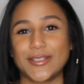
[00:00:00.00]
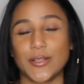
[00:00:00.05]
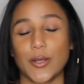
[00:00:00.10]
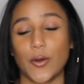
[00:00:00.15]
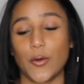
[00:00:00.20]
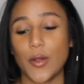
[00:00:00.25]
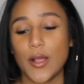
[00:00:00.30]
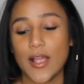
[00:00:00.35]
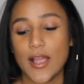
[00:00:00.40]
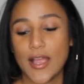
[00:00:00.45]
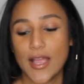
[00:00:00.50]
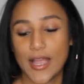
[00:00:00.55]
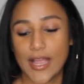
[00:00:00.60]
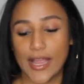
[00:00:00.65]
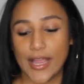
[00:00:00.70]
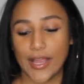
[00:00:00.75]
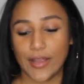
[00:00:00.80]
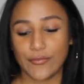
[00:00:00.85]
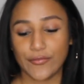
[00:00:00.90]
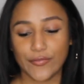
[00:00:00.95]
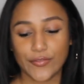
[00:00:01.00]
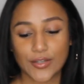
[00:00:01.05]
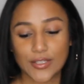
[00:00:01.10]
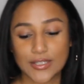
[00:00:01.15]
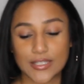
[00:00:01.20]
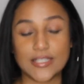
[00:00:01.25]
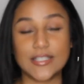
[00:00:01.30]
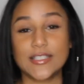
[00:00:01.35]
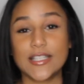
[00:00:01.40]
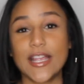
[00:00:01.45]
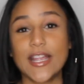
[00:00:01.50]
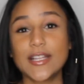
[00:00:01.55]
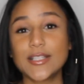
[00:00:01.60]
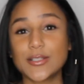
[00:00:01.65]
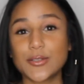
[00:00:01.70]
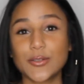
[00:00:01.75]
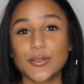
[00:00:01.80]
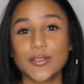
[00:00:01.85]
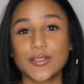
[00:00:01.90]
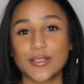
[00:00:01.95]
So if the Saints
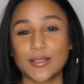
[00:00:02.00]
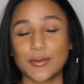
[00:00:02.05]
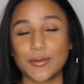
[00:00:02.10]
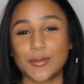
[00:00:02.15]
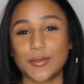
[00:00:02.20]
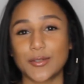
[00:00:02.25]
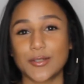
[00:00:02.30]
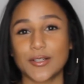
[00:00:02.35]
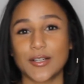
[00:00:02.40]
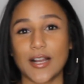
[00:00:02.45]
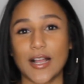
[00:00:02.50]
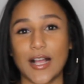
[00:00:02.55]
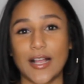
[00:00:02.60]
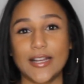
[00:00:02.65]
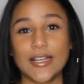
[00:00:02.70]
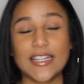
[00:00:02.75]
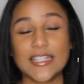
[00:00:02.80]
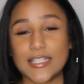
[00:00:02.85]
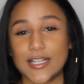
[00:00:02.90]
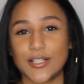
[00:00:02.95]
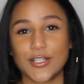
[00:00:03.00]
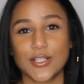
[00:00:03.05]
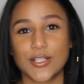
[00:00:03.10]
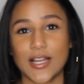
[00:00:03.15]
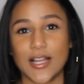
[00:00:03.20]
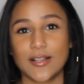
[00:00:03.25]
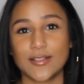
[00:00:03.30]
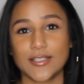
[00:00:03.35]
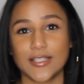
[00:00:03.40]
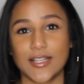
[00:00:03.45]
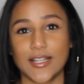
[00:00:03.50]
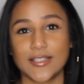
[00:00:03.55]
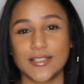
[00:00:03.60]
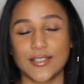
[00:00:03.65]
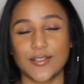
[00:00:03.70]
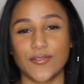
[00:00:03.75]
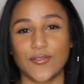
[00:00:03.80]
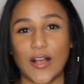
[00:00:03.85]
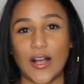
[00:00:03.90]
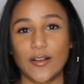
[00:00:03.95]
couldn't score any touchdowns against
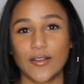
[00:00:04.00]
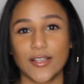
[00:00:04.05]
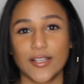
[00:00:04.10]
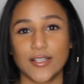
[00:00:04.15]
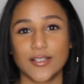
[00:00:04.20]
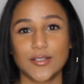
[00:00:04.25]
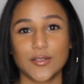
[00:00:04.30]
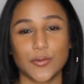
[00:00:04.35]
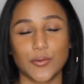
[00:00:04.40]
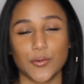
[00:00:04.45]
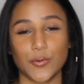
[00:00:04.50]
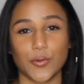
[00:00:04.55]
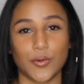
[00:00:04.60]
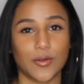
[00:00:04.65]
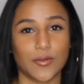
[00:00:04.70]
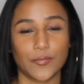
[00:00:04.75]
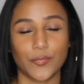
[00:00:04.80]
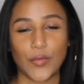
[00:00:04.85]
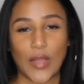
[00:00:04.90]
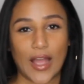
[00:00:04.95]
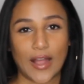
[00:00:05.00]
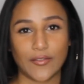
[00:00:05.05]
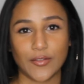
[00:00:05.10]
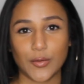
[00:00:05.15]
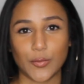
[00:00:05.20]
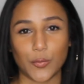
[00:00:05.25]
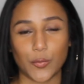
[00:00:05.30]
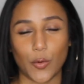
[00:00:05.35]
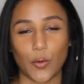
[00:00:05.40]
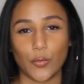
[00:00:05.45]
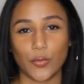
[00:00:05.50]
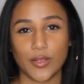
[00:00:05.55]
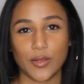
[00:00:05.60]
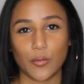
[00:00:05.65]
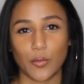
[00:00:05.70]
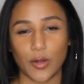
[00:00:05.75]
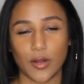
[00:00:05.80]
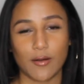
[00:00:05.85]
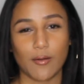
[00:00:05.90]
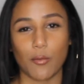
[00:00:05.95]
the Falcons, who haven't only
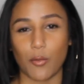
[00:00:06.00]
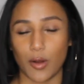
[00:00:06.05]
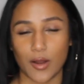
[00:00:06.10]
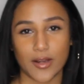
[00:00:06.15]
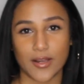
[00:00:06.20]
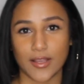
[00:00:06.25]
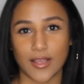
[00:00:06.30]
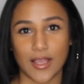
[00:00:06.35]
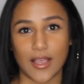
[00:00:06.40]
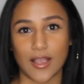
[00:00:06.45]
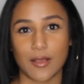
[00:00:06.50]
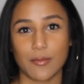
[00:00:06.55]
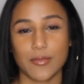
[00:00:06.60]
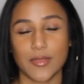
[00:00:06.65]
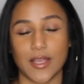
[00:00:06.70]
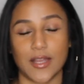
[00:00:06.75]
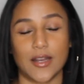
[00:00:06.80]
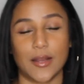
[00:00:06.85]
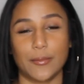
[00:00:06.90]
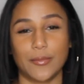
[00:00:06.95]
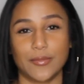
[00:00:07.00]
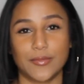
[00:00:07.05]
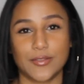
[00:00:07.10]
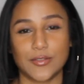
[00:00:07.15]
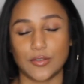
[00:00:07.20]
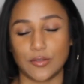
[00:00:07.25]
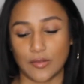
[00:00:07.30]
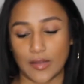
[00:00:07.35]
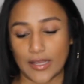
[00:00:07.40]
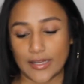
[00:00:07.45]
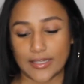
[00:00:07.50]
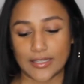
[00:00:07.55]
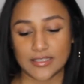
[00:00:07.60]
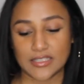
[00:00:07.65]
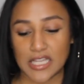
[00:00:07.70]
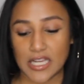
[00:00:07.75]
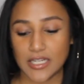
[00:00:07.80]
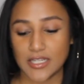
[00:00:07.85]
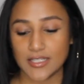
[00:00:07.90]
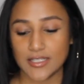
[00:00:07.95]
won one game, then I'm like
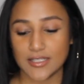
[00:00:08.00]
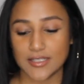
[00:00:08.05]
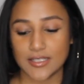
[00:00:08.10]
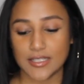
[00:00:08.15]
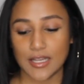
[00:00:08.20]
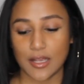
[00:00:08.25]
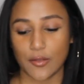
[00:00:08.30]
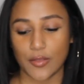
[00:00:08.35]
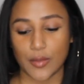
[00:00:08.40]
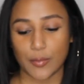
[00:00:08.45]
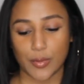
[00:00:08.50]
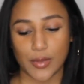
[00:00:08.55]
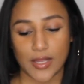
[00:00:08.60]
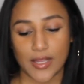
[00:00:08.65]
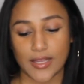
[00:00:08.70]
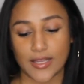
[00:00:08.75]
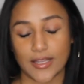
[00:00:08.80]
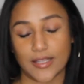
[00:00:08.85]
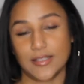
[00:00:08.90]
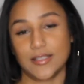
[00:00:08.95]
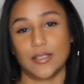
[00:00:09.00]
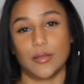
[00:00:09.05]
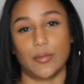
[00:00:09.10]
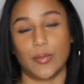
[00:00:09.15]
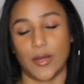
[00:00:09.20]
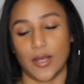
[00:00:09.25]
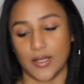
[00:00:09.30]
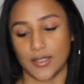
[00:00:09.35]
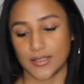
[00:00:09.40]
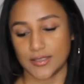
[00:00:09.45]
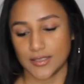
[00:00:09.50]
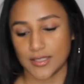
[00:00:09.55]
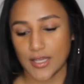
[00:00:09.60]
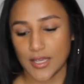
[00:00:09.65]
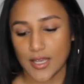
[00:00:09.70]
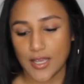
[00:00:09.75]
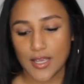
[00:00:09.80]
excited to see how they play against the Bucks.